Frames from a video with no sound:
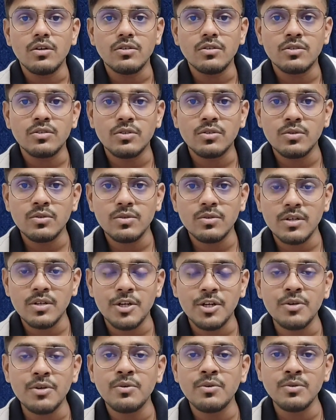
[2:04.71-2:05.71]
So
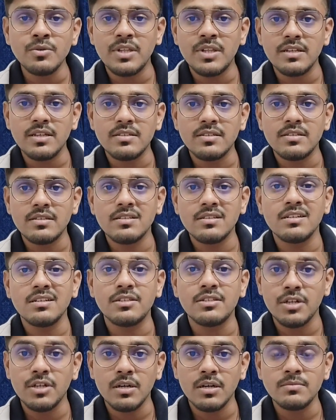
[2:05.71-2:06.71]
due to this, the
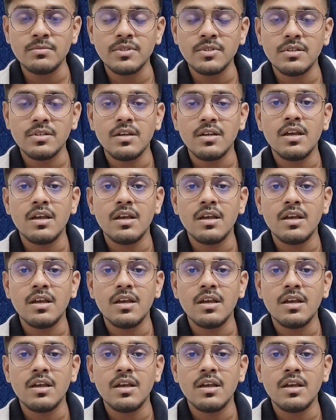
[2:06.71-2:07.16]
germs